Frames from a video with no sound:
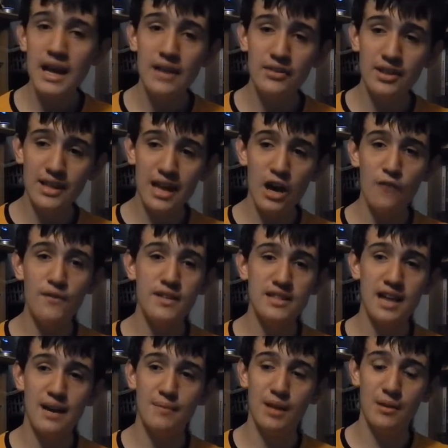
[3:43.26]
and the Kelvin
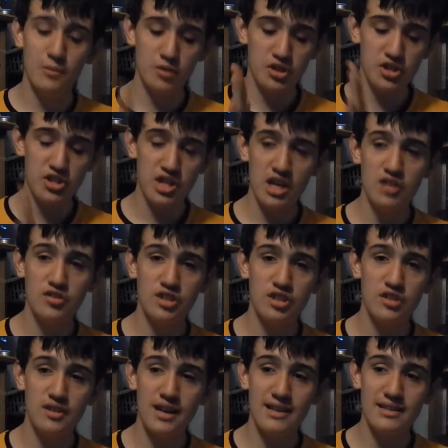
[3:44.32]
timeline, which is Star Trek
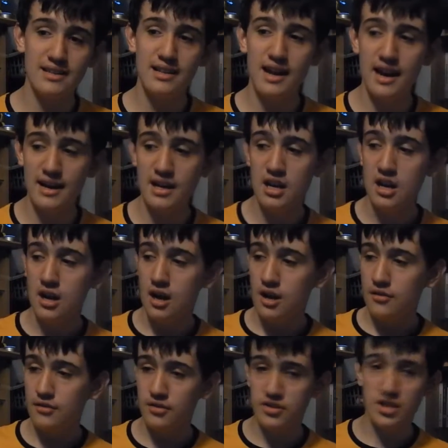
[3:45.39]
2009
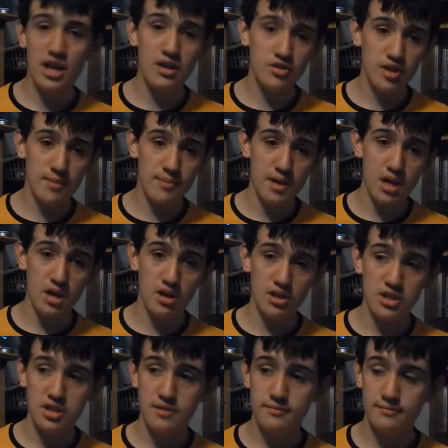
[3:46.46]
through Star Trek
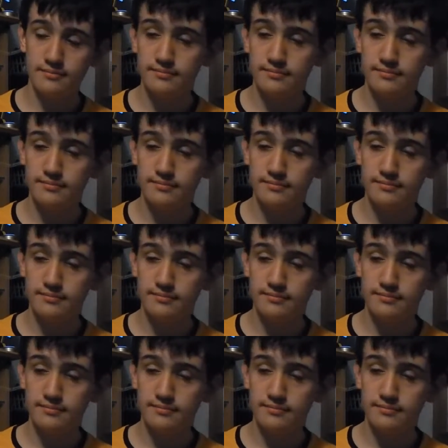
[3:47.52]
Beyond.